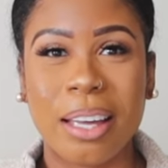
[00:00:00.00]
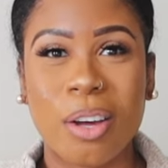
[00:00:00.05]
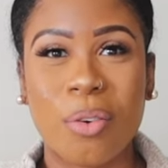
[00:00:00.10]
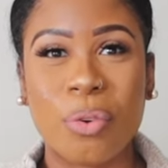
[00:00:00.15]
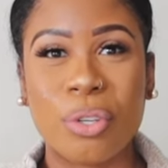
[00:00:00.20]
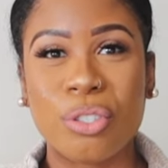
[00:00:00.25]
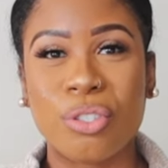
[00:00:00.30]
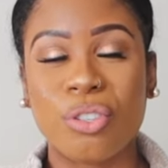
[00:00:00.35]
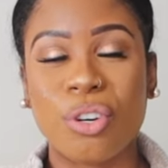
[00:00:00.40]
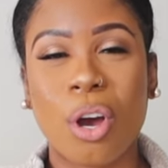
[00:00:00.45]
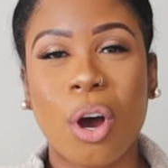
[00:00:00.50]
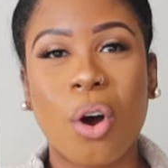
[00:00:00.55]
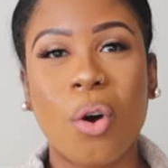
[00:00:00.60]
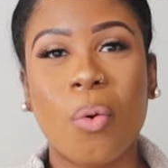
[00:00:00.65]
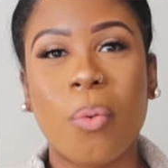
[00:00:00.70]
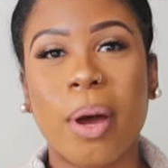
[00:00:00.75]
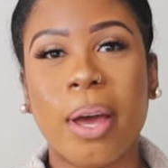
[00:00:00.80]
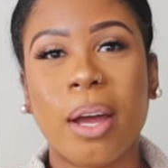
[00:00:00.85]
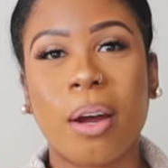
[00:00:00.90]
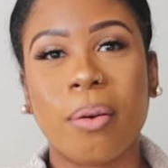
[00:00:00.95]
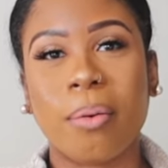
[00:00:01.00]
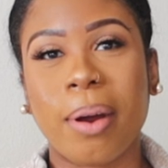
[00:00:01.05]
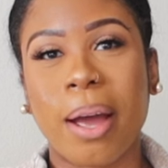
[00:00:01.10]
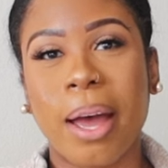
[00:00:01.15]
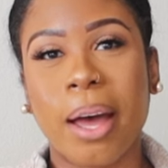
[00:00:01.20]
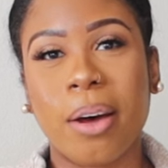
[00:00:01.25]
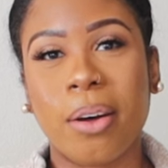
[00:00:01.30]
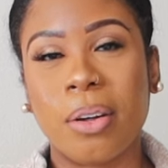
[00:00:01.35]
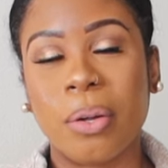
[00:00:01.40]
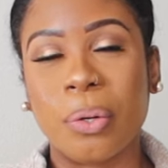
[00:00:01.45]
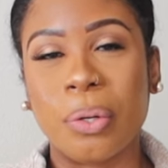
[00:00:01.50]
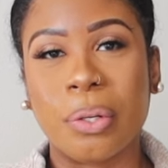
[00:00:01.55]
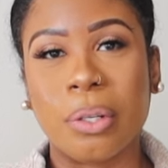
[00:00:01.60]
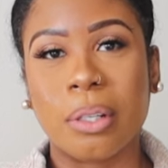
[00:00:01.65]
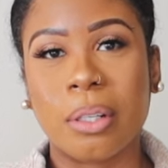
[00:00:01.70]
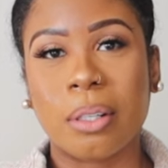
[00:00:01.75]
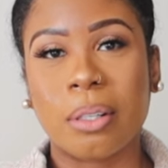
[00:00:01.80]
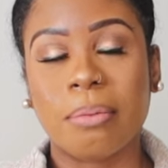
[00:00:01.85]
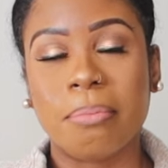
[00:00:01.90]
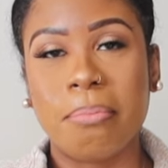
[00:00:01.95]
It was no way around
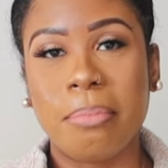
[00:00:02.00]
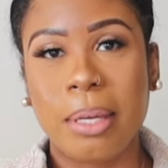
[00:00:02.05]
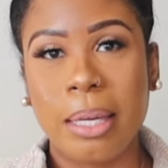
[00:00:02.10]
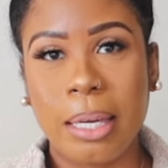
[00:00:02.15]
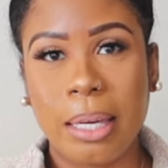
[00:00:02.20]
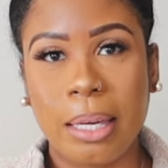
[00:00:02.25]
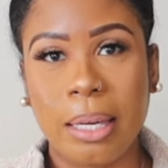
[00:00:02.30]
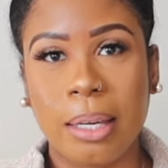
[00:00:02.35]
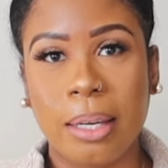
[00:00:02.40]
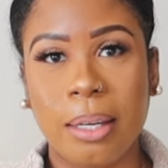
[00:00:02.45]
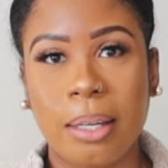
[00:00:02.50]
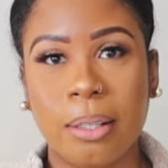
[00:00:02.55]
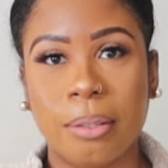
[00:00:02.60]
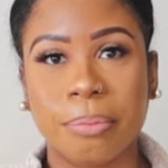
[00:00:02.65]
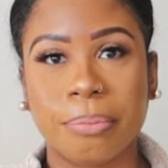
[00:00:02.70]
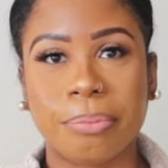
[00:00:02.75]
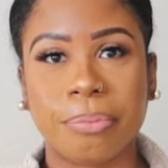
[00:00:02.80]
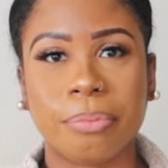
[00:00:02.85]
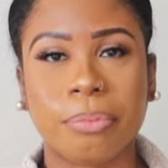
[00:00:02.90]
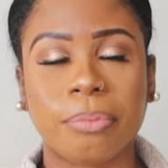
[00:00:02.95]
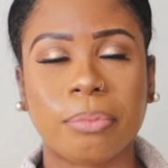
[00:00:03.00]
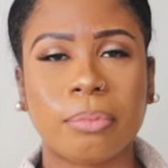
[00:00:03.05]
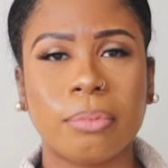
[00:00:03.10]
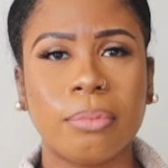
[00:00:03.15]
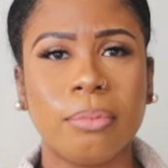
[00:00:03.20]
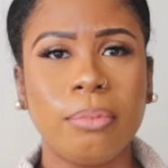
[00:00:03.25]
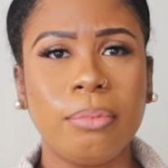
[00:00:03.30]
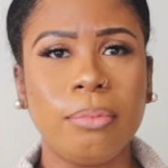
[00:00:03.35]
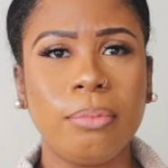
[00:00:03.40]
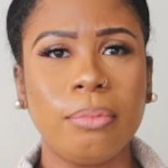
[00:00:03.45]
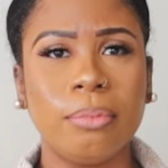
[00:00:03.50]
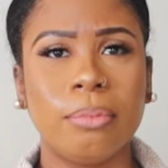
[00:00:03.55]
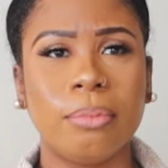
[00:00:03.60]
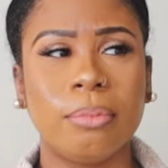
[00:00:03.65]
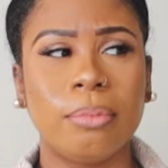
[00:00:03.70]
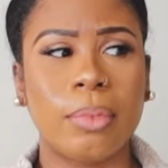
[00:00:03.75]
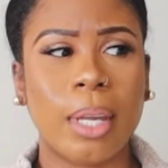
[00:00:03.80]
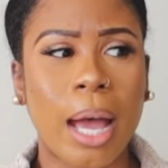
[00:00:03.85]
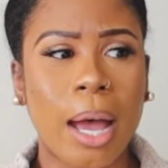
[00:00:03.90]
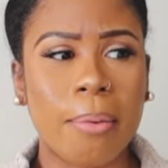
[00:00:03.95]
me
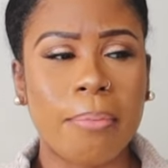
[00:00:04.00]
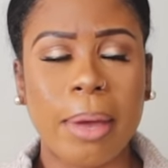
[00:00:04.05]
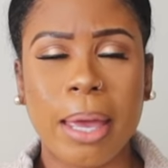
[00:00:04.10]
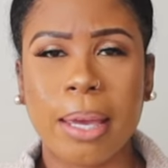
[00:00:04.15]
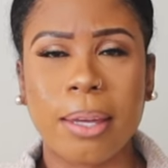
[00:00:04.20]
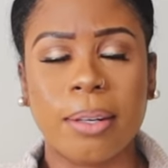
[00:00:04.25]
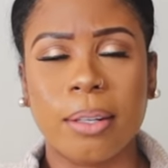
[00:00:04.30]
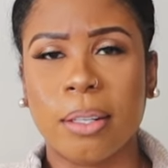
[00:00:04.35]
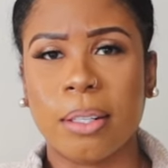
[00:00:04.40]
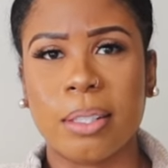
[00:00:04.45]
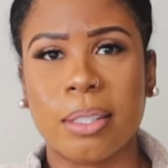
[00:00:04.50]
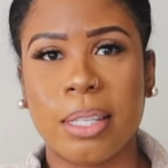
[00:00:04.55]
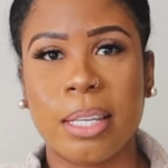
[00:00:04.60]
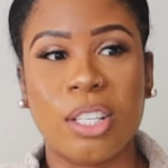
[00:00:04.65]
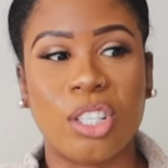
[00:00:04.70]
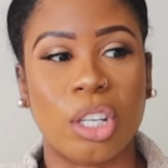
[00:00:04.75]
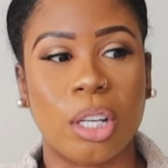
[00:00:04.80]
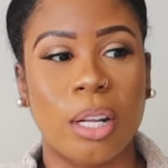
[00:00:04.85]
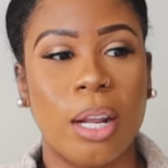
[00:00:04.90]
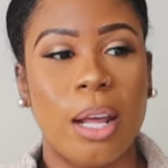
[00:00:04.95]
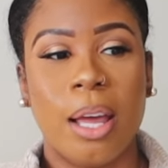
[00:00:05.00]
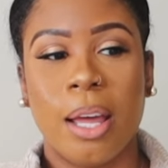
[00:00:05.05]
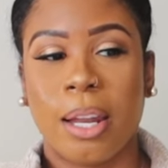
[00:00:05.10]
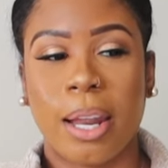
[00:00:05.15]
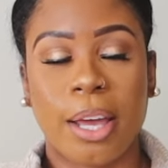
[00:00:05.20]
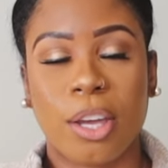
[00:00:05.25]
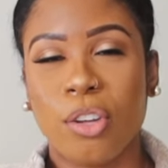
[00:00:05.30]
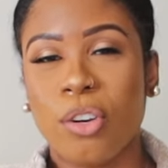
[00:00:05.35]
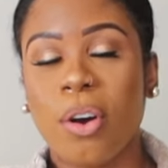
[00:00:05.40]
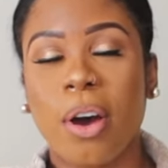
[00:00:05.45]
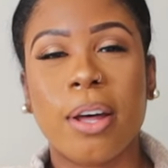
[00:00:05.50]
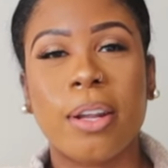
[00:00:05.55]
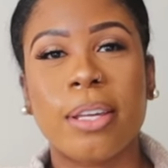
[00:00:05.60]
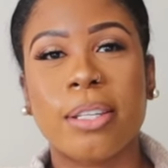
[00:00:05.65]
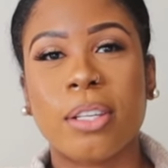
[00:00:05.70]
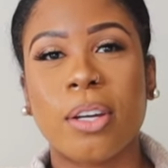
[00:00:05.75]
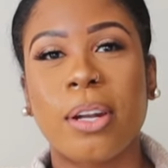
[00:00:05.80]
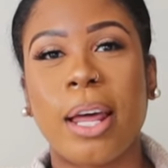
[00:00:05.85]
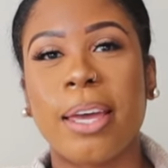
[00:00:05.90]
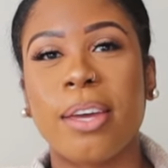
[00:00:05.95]
not making the decision. Like, you know how that
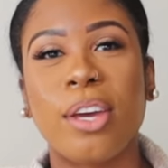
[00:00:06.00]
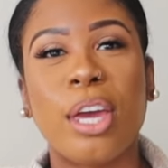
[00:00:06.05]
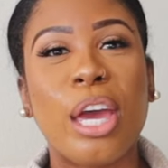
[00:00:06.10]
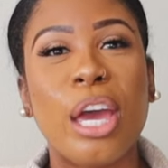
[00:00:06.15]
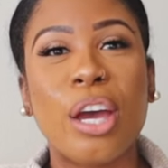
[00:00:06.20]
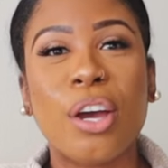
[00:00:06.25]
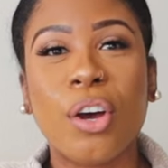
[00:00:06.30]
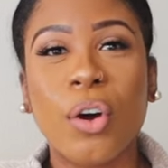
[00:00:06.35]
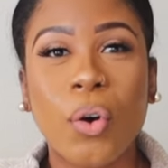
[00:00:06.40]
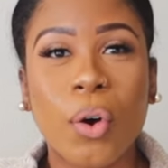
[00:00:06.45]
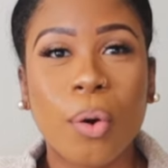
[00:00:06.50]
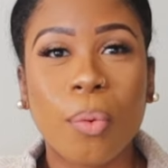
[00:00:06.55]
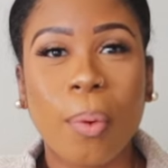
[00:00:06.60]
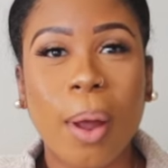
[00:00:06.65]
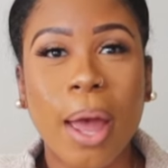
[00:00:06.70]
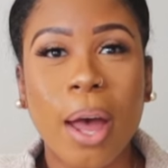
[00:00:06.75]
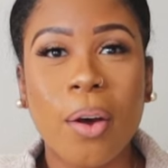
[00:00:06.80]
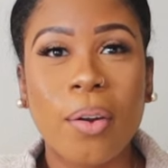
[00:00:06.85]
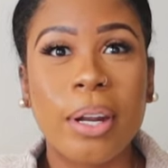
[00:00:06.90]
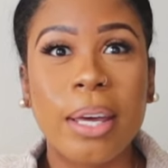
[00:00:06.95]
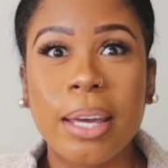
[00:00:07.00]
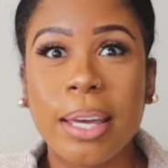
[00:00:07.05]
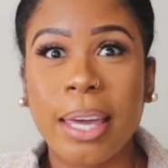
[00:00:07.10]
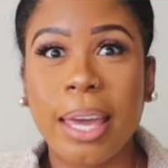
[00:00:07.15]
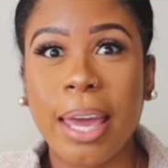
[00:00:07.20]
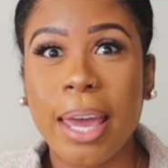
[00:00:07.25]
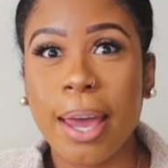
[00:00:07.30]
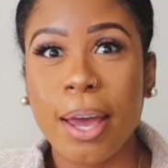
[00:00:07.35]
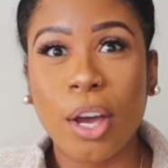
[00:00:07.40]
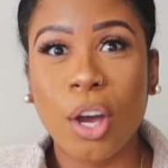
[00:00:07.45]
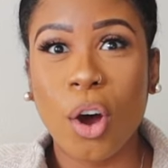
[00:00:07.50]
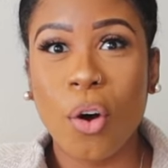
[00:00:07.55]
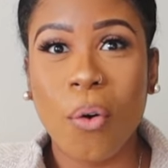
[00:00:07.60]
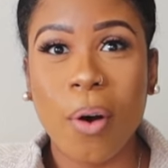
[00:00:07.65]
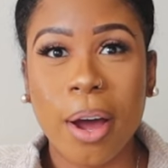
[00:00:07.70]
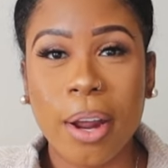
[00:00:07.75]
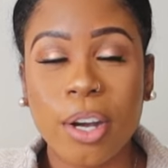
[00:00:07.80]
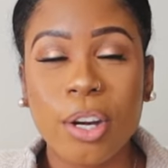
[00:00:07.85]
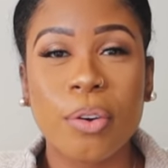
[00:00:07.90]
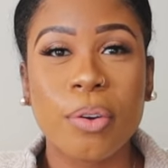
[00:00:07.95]
sound like can't go around it, can't go
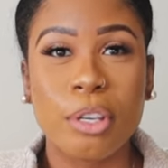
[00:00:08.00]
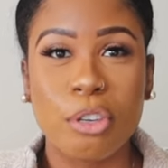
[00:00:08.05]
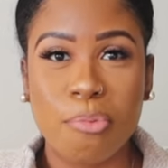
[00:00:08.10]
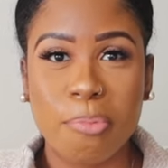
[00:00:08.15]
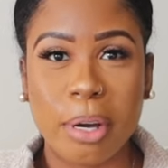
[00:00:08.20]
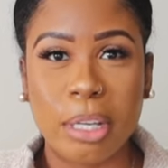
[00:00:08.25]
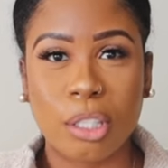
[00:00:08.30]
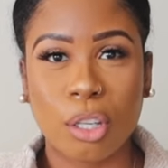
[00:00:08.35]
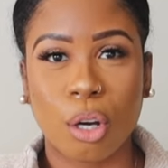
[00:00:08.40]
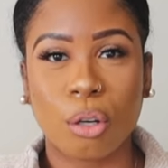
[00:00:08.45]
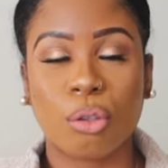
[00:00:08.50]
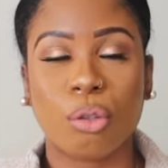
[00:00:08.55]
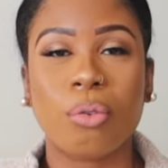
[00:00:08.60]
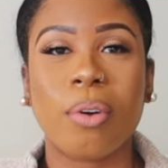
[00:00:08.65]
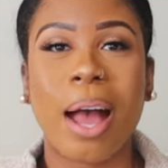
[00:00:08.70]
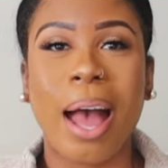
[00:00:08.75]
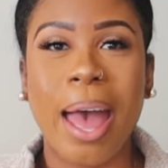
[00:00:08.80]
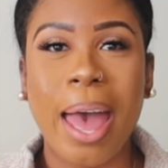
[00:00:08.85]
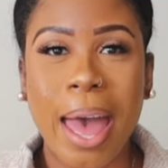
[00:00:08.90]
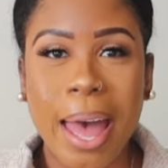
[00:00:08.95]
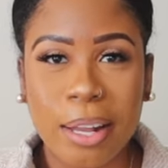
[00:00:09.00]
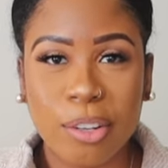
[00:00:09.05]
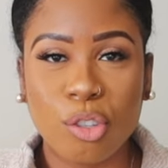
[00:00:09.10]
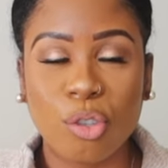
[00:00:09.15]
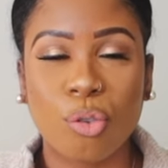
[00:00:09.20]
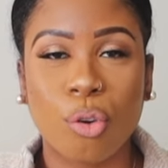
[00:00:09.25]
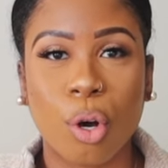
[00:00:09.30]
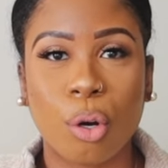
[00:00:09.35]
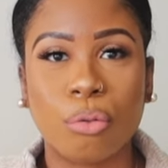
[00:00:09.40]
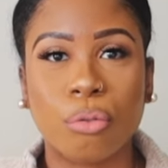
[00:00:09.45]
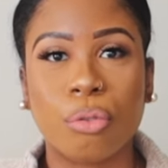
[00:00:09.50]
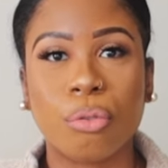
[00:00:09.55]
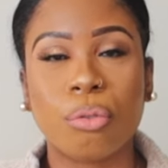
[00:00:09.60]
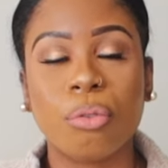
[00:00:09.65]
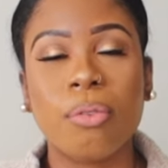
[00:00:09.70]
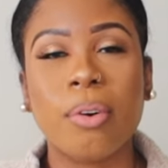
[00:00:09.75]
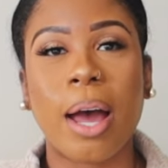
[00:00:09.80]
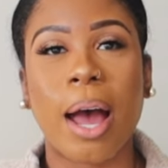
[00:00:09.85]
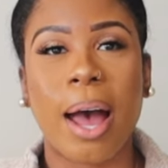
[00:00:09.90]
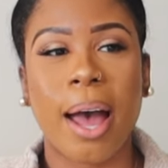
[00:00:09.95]
under you must go through. I had to go through it.